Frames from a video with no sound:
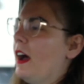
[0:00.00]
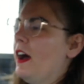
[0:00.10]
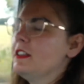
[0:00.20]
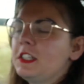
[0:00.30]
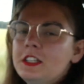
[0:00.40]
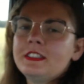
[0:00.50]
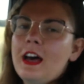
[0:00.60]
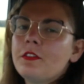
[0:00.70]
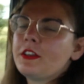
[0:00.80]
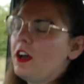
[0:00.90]
It turned
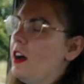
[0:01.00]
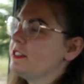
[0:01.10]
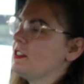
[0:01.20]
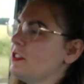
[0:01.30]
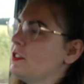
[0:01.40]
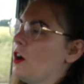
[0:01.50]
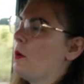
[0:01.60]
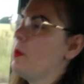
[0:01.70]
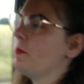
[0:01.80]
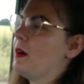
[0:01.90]
out the guys at the
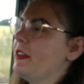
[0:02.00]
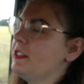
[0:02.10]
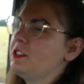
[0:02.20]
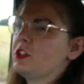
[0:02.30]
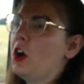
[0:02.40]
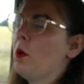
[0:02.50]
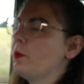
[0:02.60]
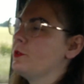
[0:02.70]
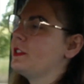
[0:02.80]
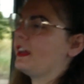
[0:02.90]
top had managed to
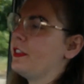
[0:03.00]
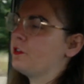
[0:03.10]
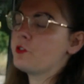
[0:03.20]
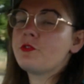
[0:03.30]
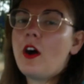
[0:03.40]
cobble together a